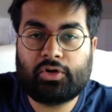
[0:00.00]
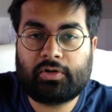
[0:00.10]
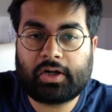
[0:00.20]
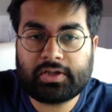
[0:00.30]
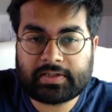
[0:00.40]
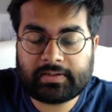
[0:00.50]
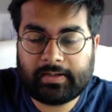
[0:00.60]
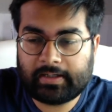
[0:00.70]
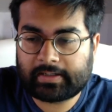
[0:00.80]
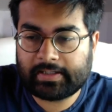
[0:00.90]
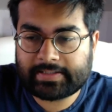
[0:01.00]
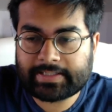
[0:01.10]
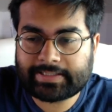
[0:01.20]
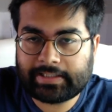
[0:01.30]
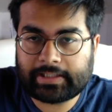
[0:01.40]

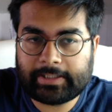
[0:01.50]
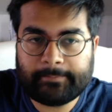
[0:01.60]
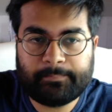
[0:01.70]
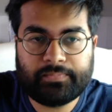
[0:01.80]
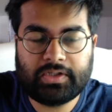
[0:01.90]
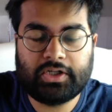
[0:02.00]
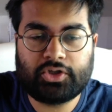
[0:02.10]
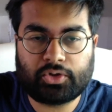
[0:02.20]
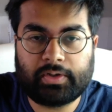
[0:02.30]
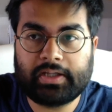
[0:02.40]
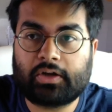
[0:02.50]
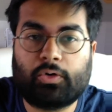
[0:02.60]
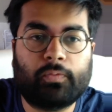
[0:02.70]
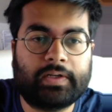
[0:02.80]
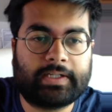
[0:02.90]
consistently during the
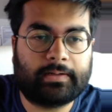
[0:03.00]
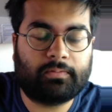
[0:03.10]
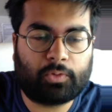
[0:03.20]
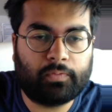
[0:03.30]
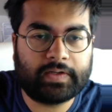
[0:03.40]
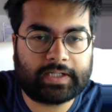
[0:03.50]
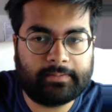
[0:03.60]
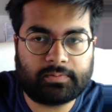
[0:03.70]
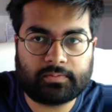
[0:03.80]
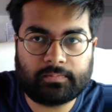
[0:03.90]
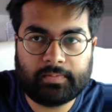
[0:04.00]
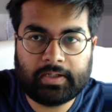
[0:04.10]
COVID time too.